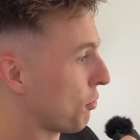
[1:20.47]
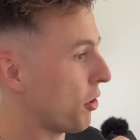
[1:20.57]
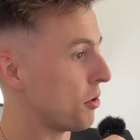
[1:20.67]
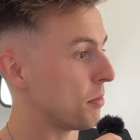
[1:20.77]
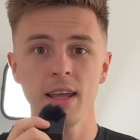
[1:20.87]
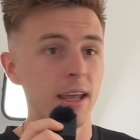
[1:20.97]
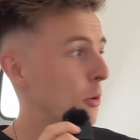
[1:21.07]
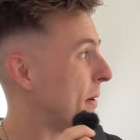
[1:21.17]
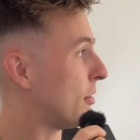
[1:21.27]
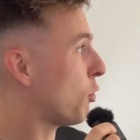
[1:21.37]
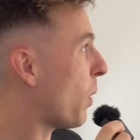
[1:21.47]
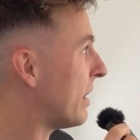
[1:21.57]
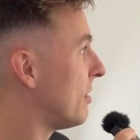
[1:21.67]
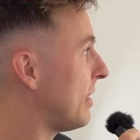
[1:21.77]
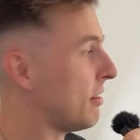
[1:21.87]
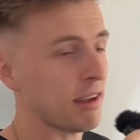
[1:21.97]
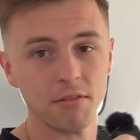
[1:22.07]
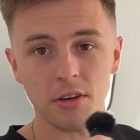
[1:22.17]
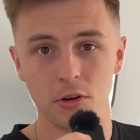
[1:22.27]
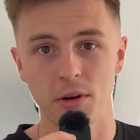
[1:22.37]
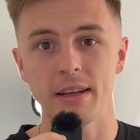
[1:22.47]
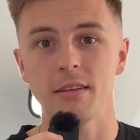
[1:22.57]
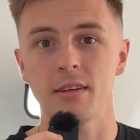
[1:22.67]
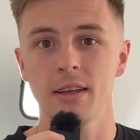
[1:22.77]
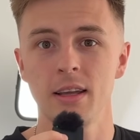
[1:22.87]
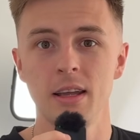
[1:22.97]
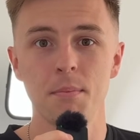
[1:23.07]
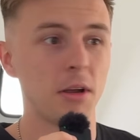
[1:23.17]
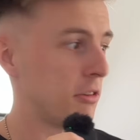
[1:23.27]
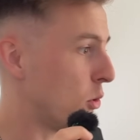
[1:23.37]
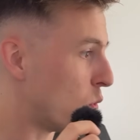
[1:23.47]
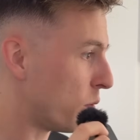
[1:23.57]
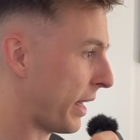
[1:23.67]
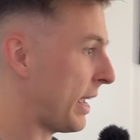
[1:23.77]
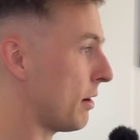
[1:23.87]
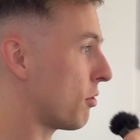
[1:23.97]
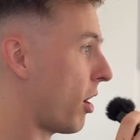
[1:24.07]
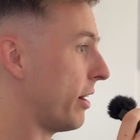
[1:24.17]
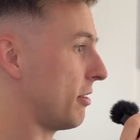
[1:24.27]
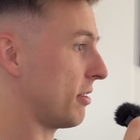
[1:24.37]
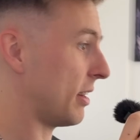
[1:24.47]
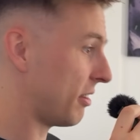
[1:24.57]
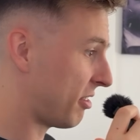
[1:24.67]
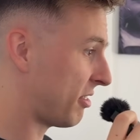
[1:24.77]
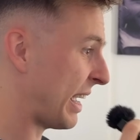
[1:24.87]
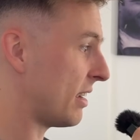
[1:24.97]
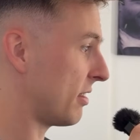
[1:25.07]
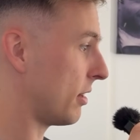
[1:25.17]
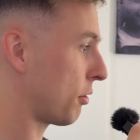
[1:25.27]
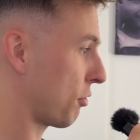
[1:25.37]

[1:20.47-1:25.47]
room it'll be 27 degrees because all the heat rises and it stays in this